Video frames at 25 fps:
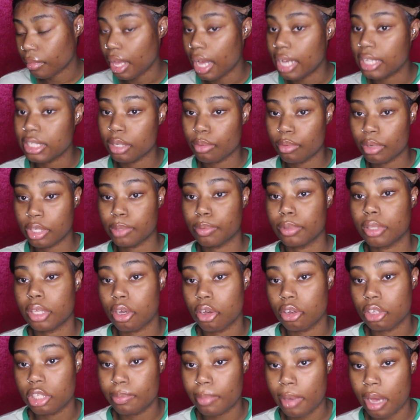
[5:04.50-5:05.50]
as it was with the
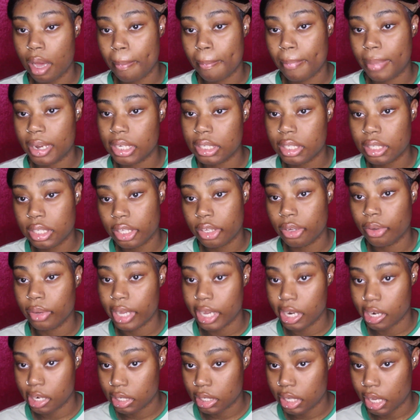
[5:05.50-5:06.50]
Ghost Bomb, but it still
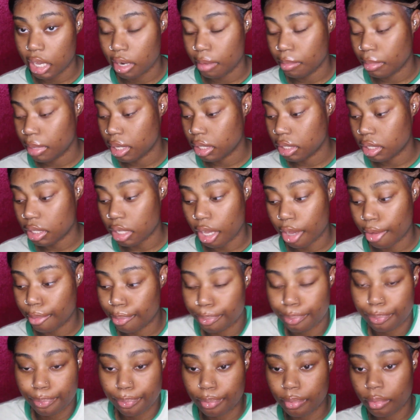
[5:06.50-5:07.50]
irritated me.
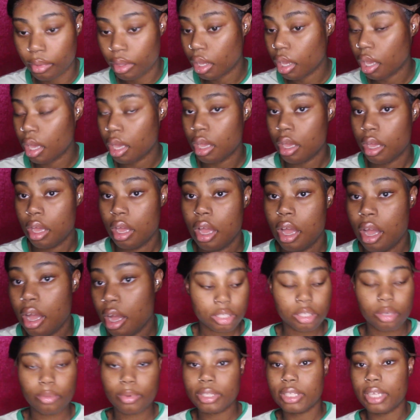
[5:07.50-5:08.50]

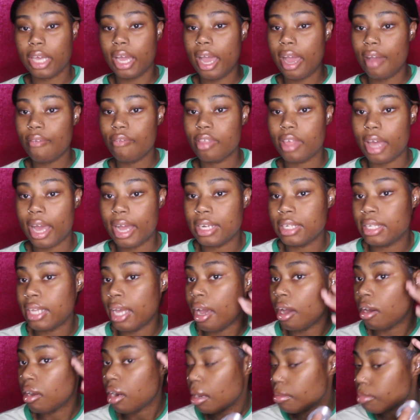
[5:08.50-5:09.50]
So once I have that
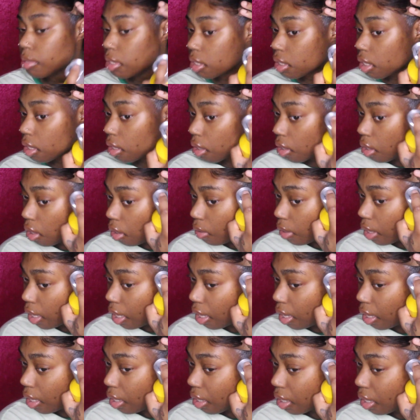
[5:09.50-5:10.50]
down, I'm just gonna go
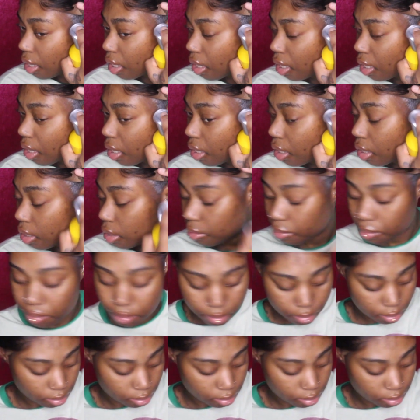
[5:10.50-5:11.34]
ahead and